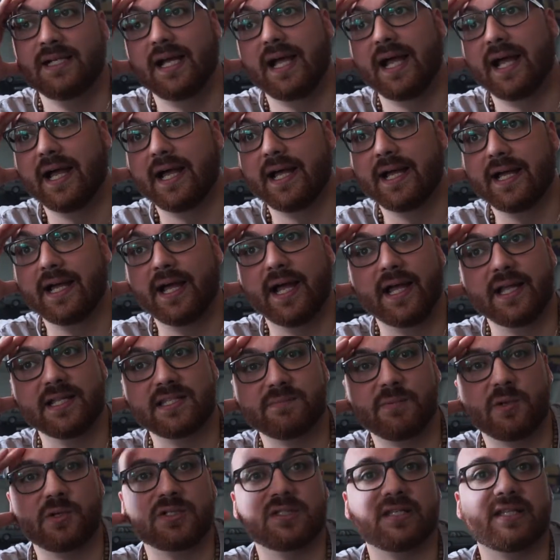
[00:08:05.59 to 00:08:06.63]

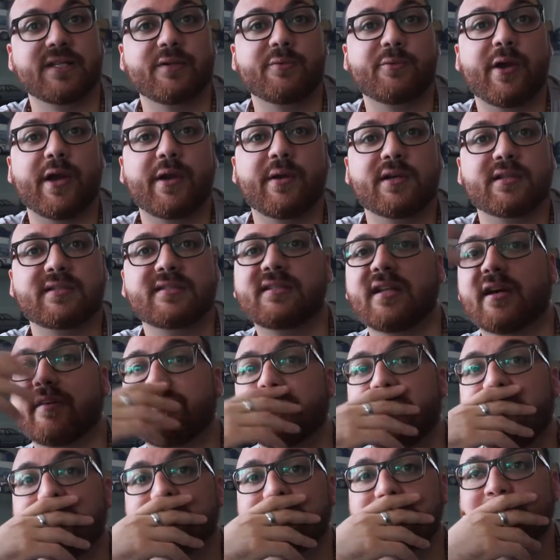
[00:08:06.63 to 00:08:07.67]
It's mostly rare stuff
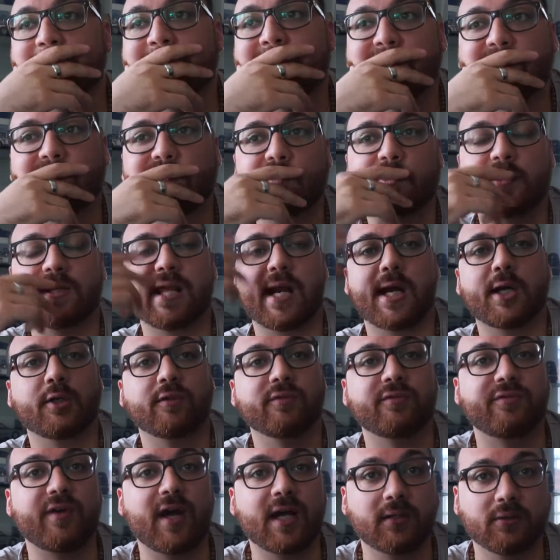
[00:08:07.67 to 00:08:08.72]
that I was looking for that I
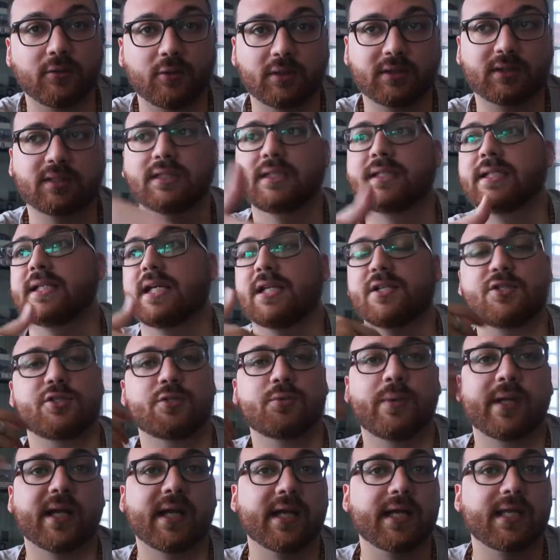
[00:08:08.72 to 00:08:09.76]
couldn't find locally. I
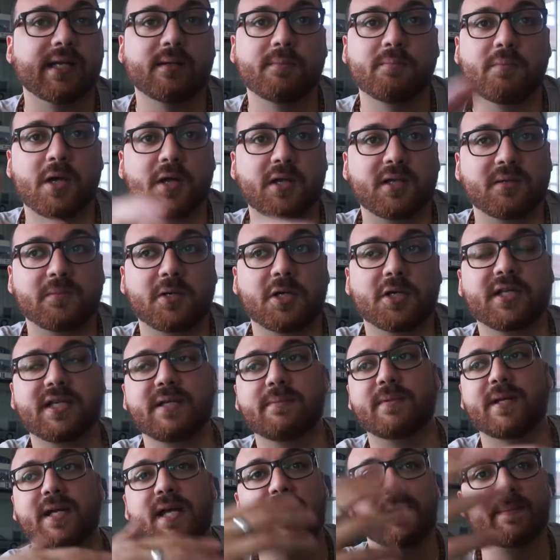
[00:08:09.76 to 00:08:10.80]
just went ahead and bought them on
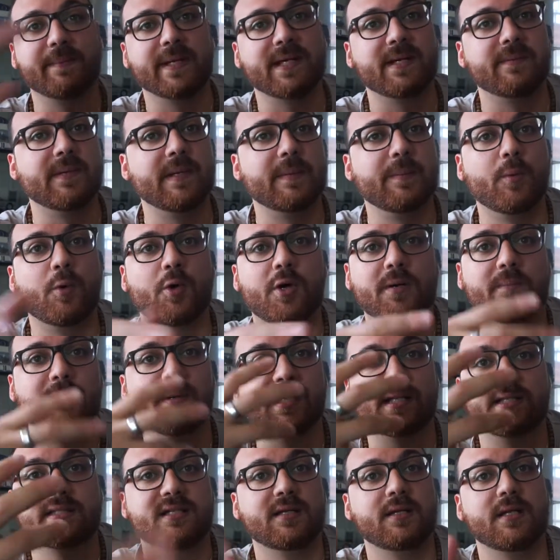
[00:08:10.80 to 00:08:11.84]
eBay. I paid a bit more,
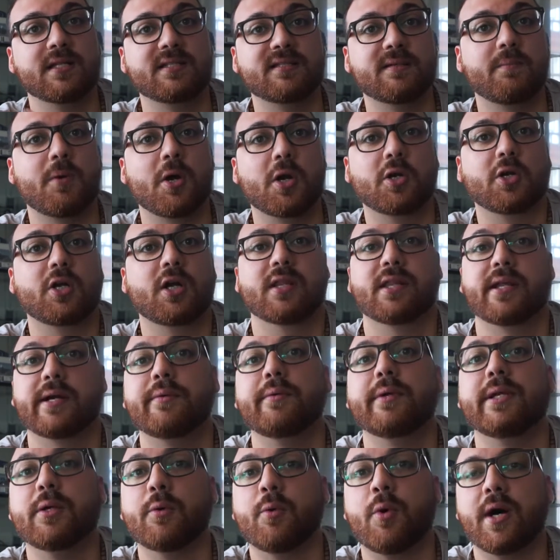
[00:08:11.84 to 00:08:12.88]
but it's a model car that I
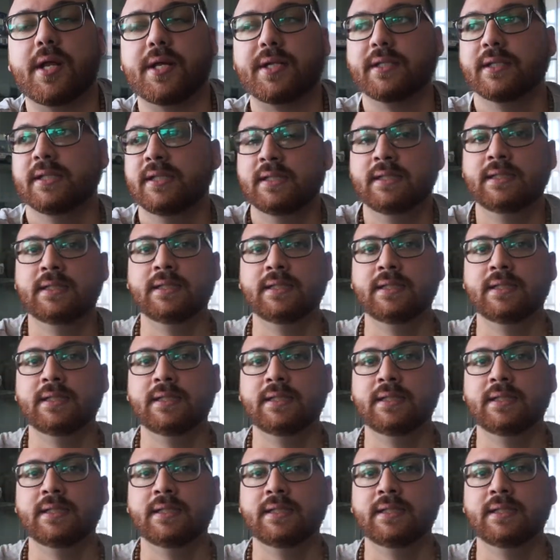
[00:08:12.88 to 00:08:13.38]
really wanted.